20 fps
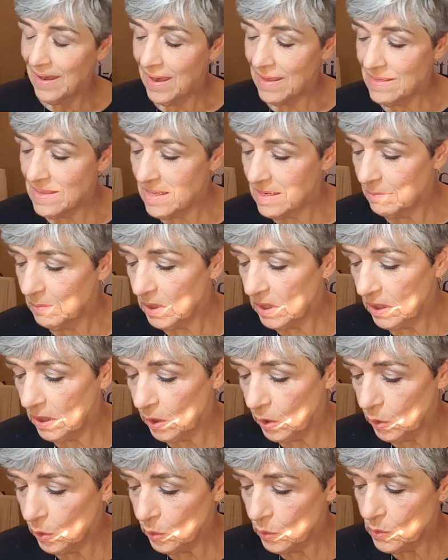And then I'm going
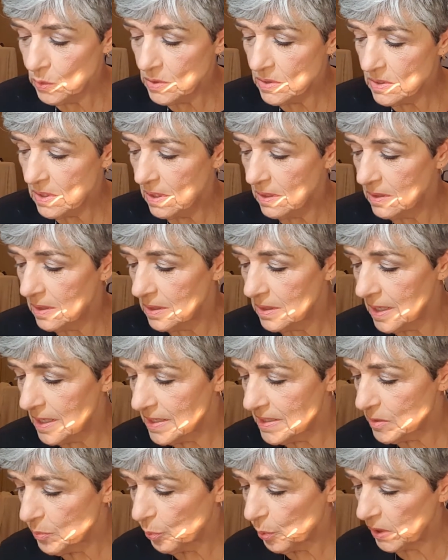to use the
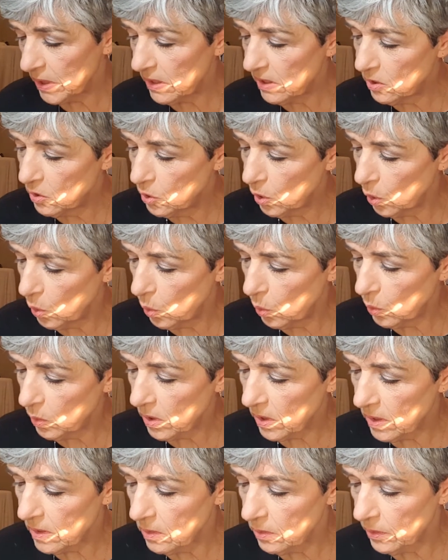nice pretty
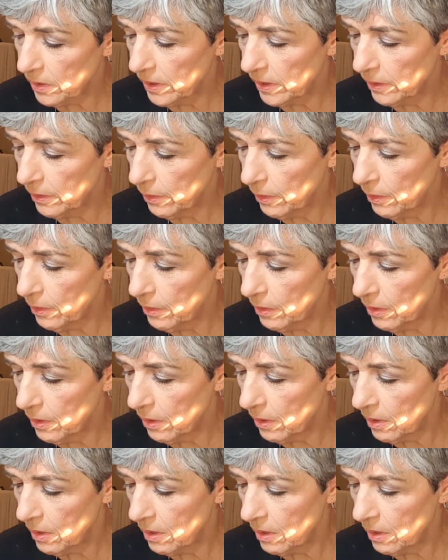gold color here.